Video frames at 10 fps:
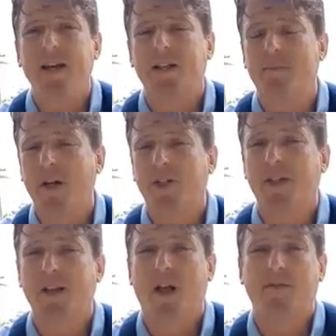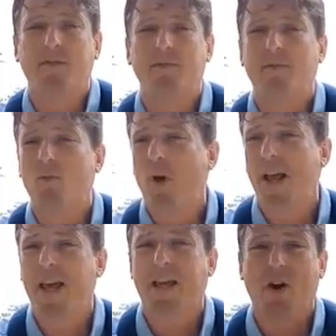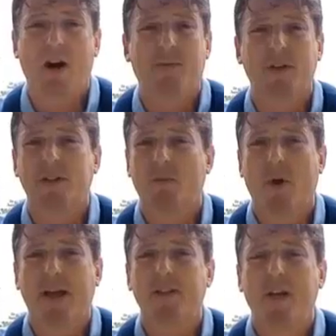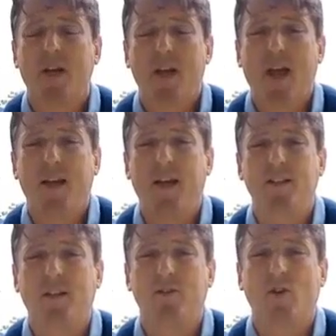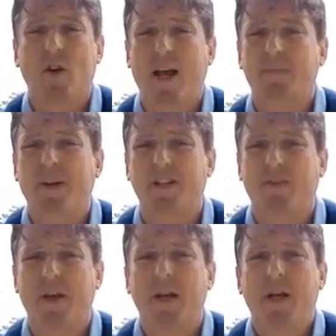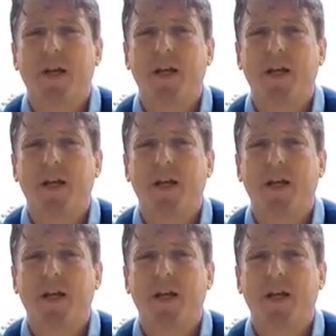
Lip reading: as much as I love what AA can offer in some ways, and certain aspects of it,